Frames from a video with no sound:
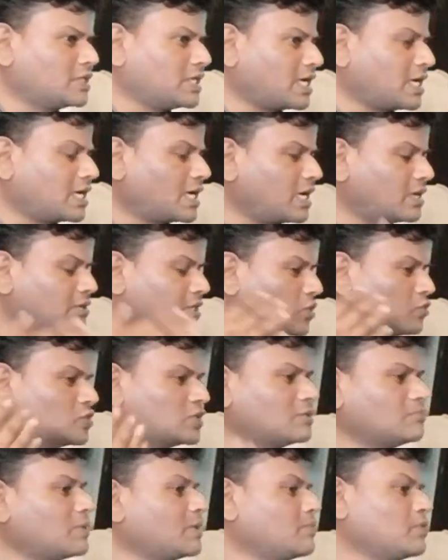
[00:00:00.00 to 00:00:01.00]
there are
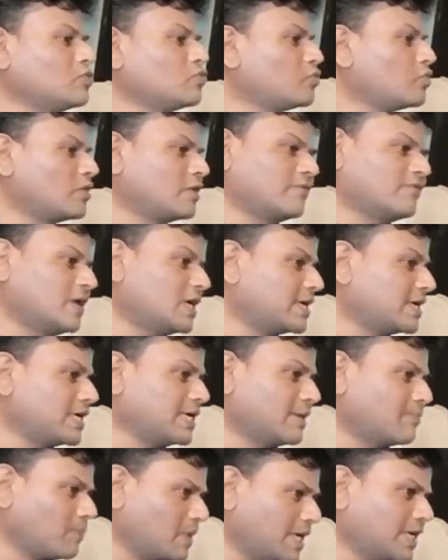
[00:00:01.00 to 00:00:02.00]
1,000 people who have
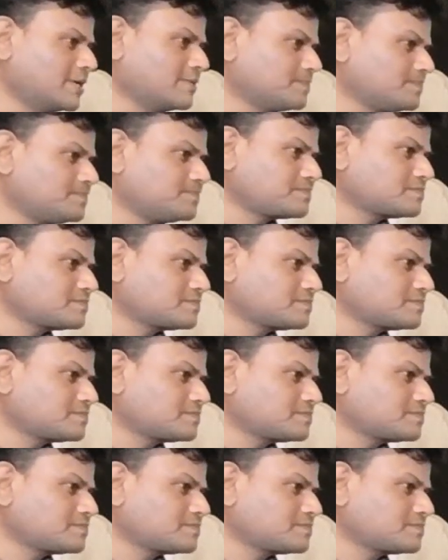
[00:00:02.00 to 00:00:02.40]
already applied.